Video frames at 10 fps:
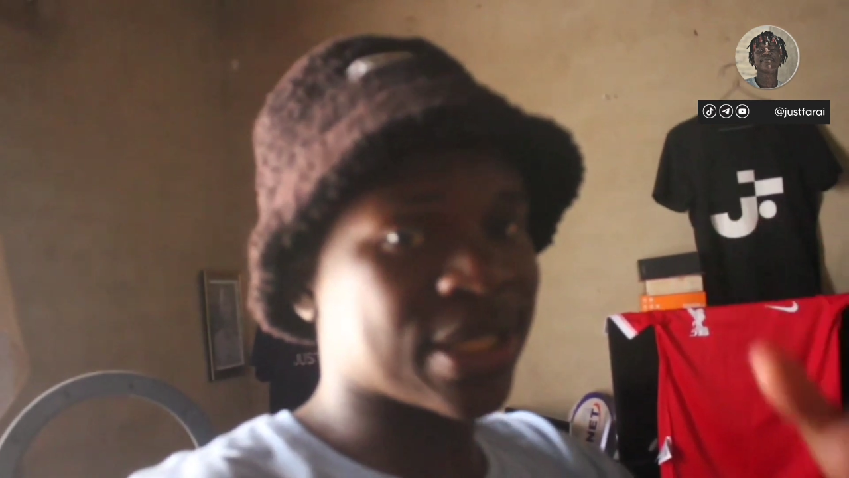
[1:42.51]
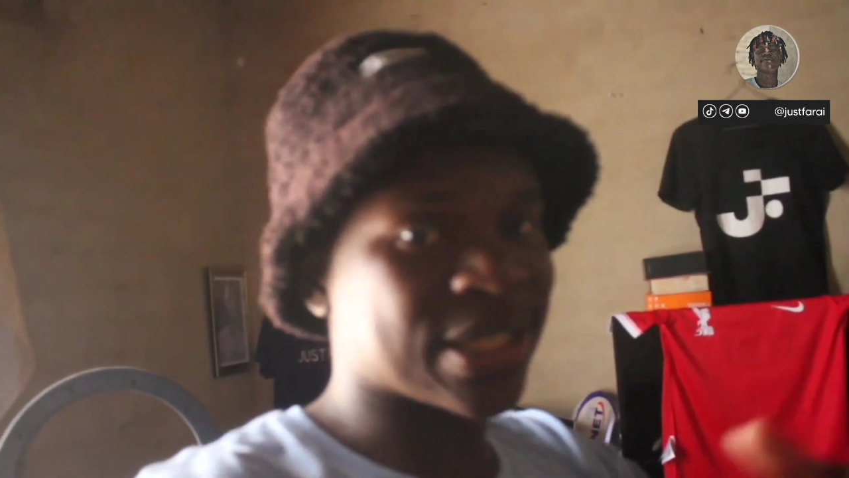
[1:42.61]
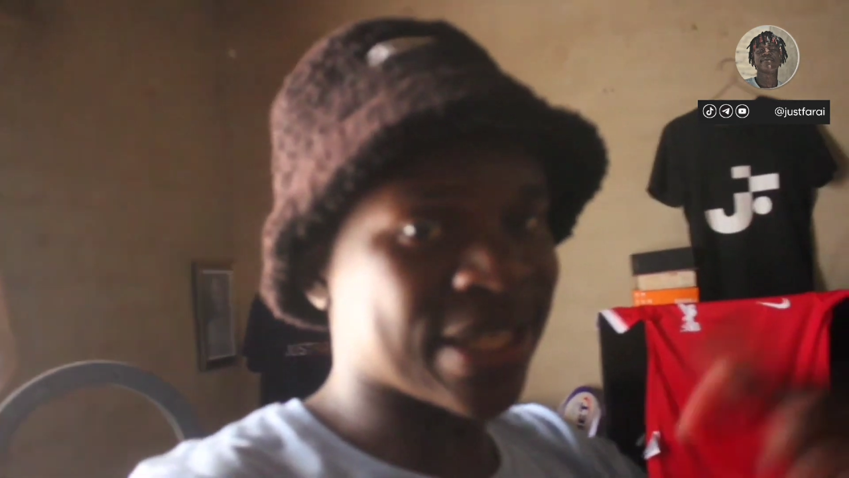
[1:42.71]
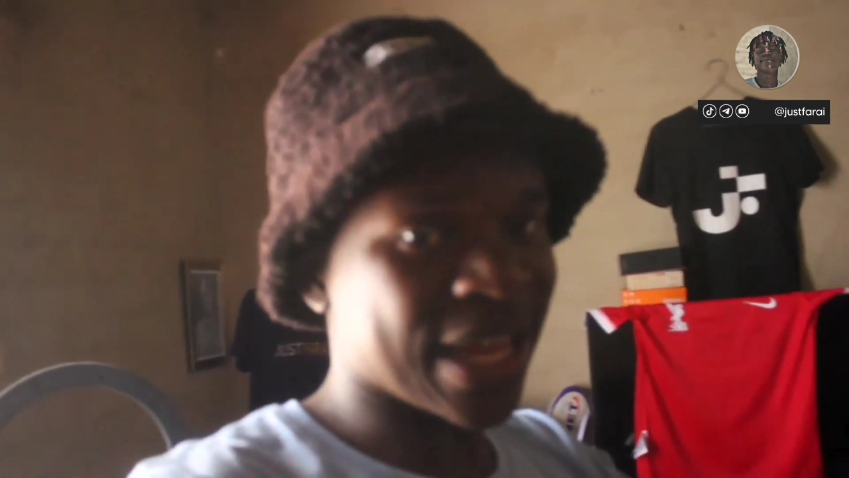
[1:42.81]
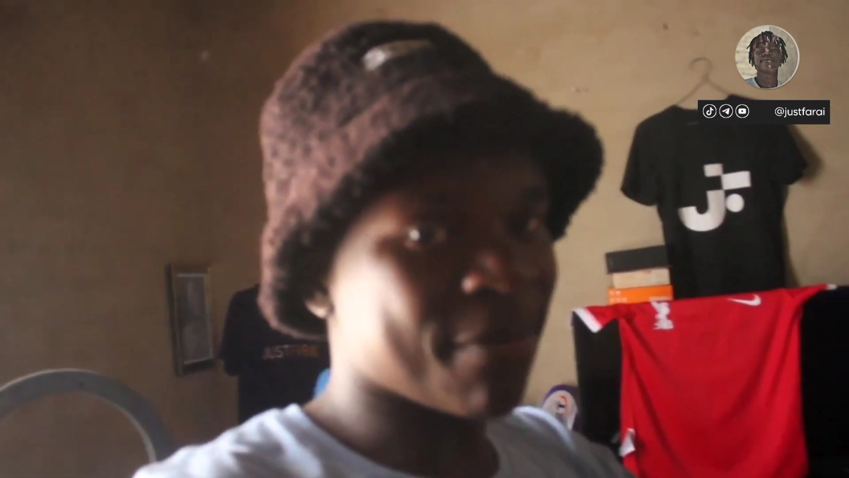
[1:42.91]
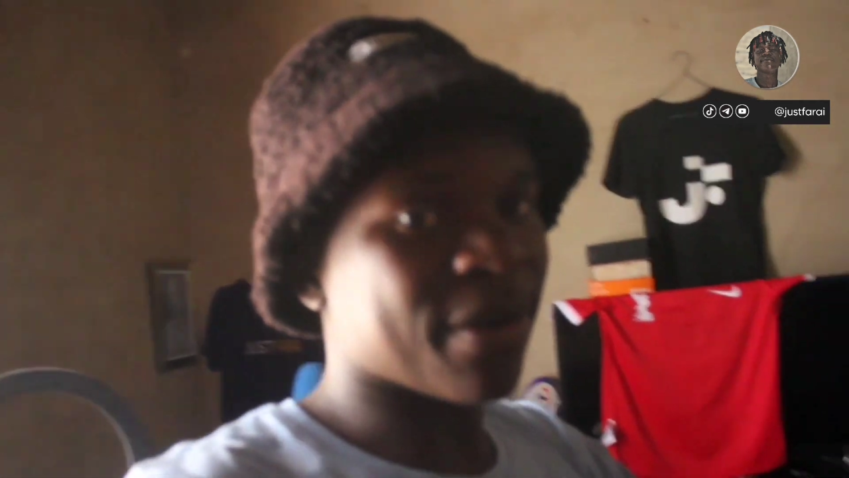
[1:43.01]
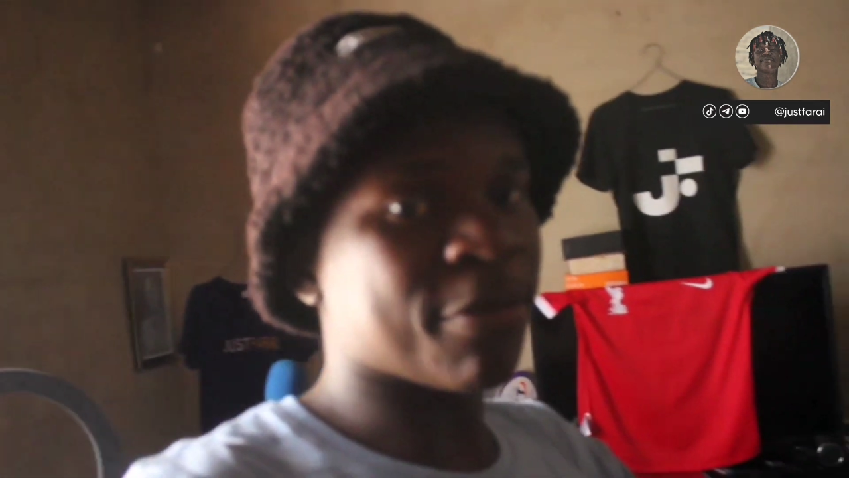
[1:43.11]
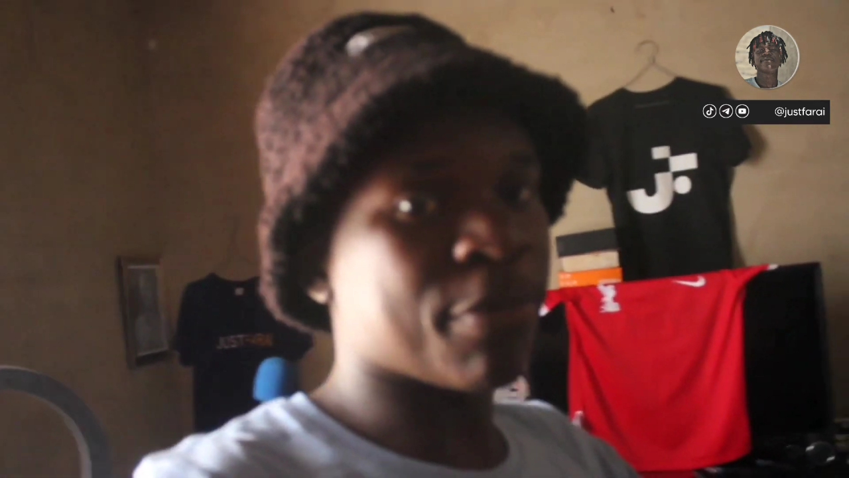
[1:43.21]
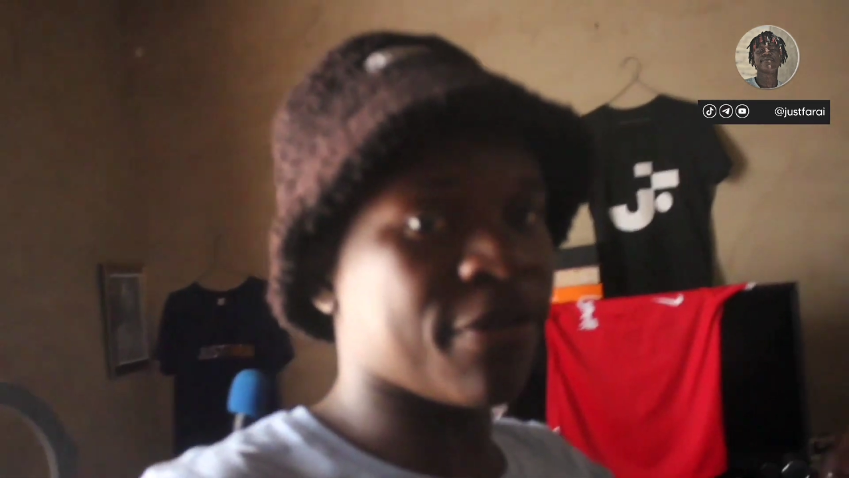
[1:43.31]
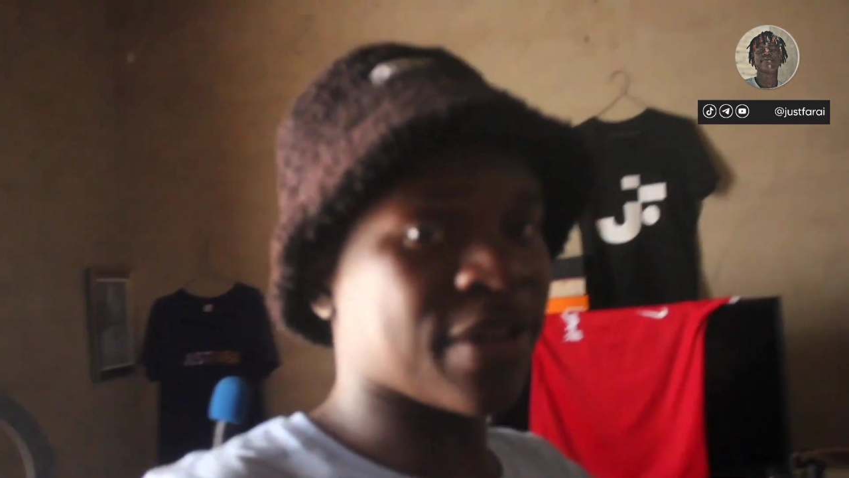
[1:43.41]
sent by the
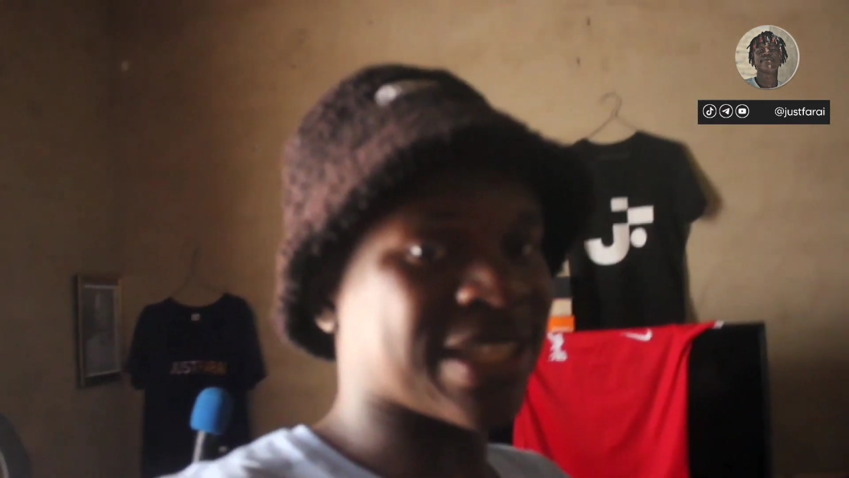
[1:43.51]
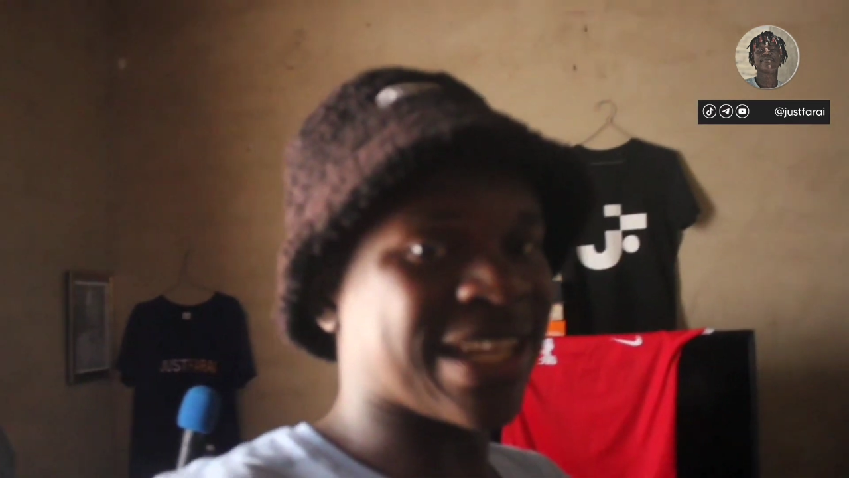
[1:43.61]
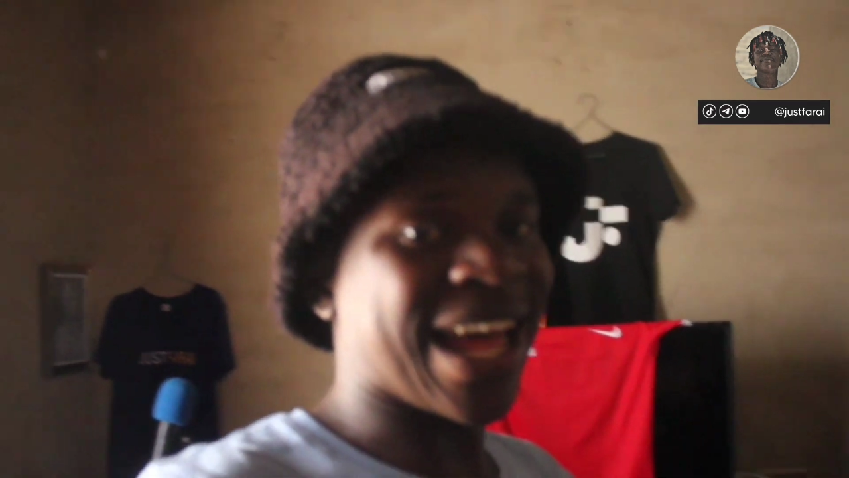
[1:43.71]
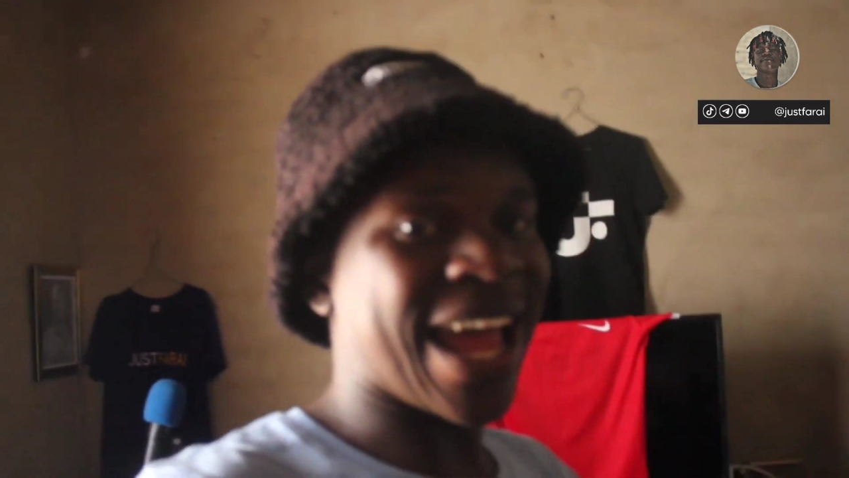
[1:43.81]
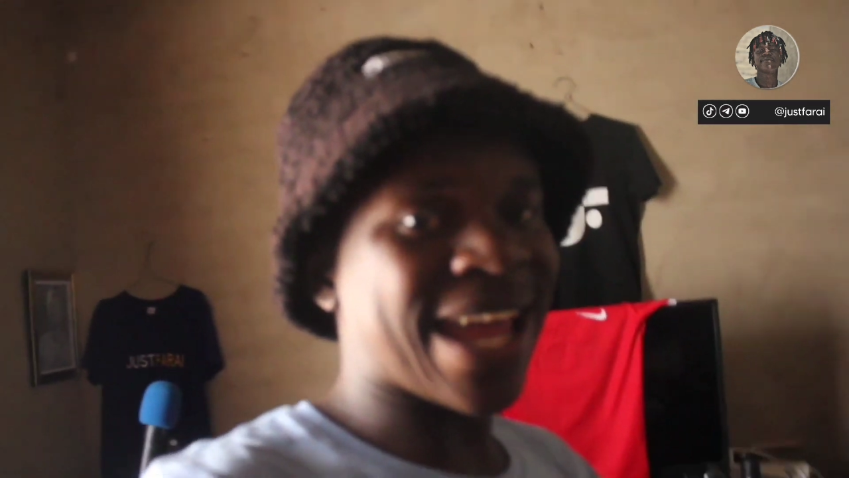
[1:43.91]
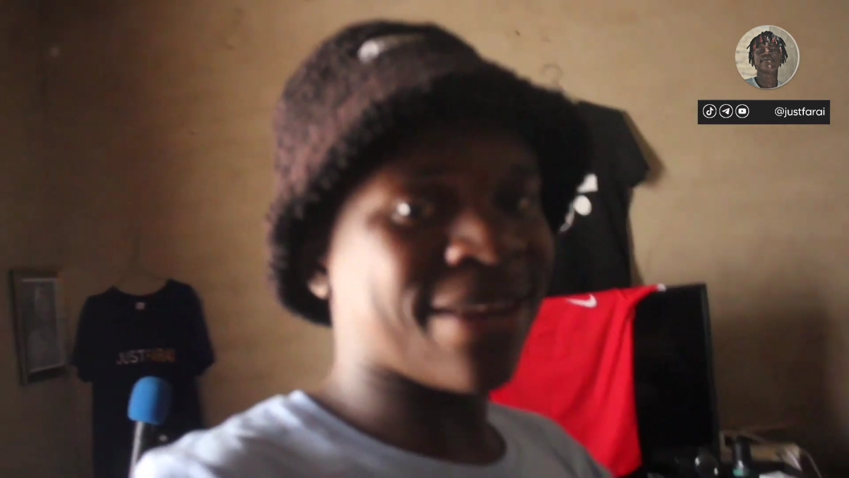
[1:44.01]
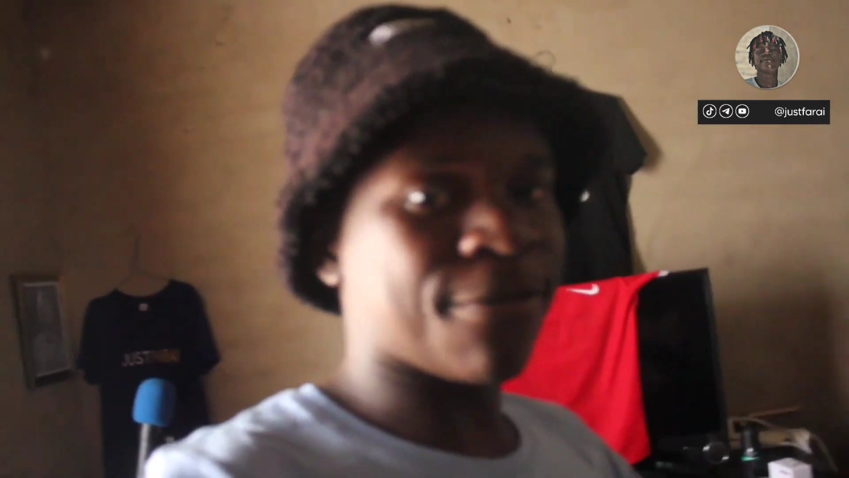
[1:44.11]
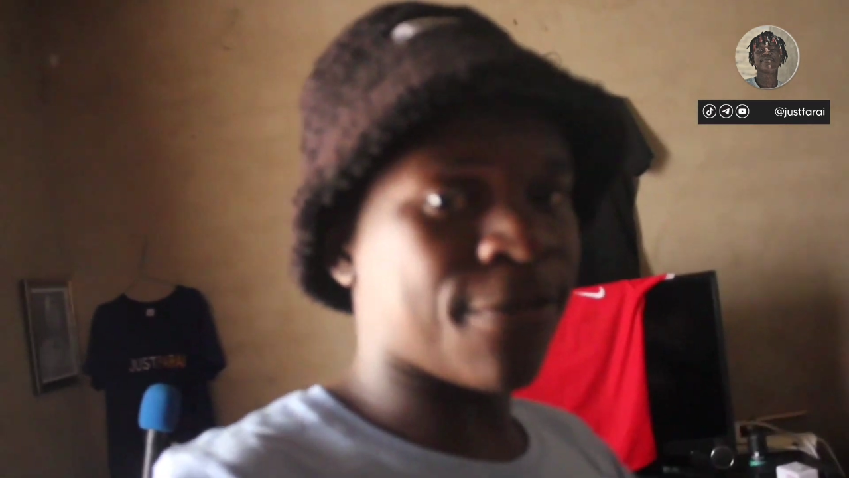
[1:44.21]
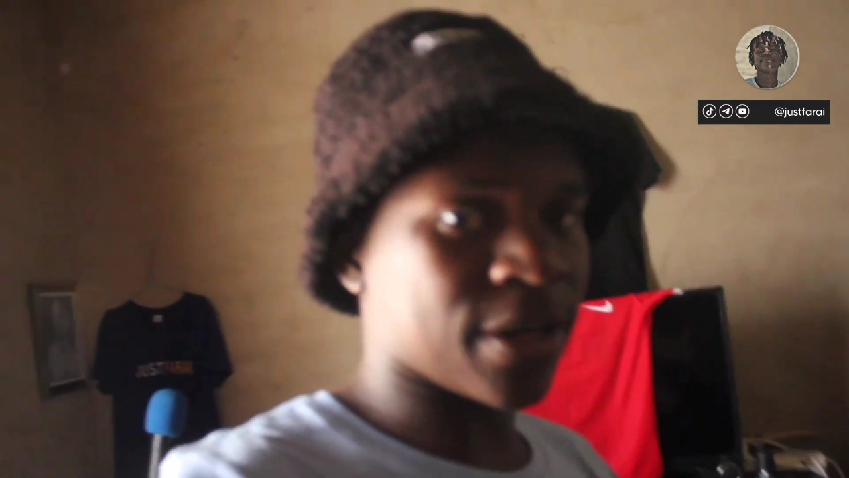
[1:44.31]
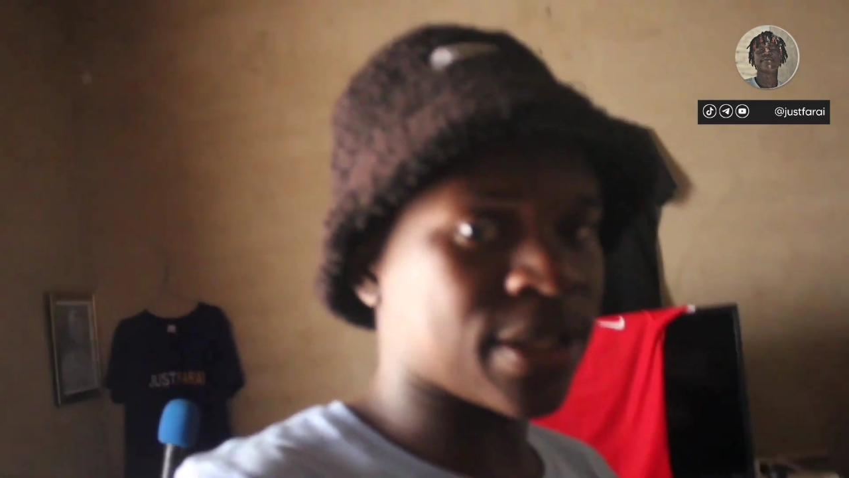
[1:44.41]
previous client
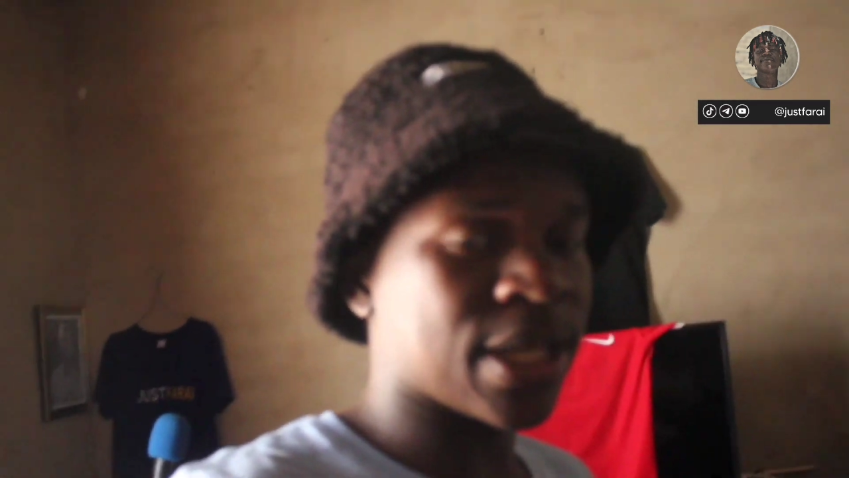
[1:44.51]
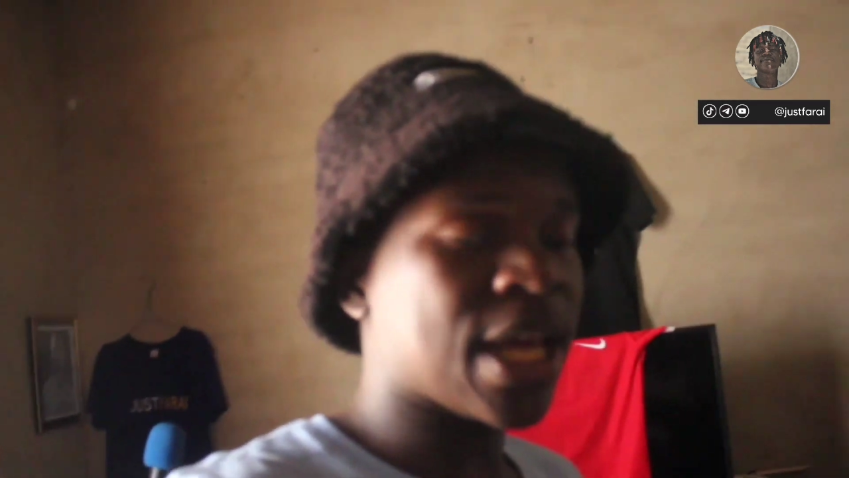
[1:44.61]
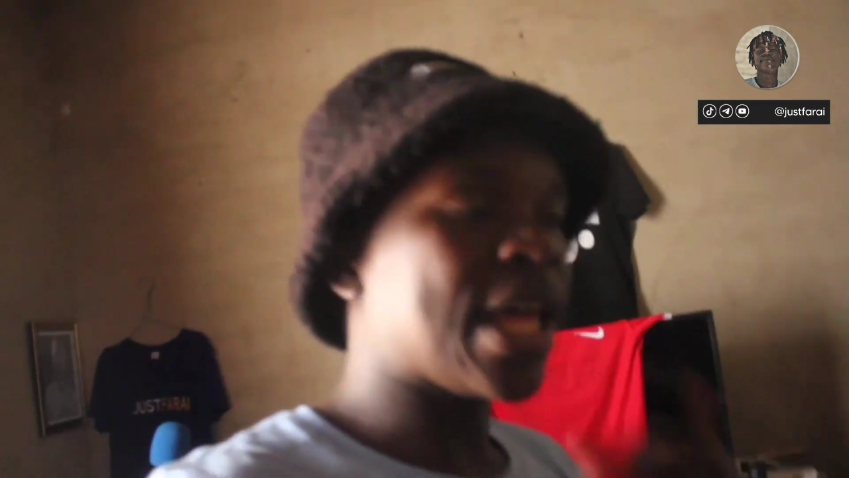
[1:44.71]
first,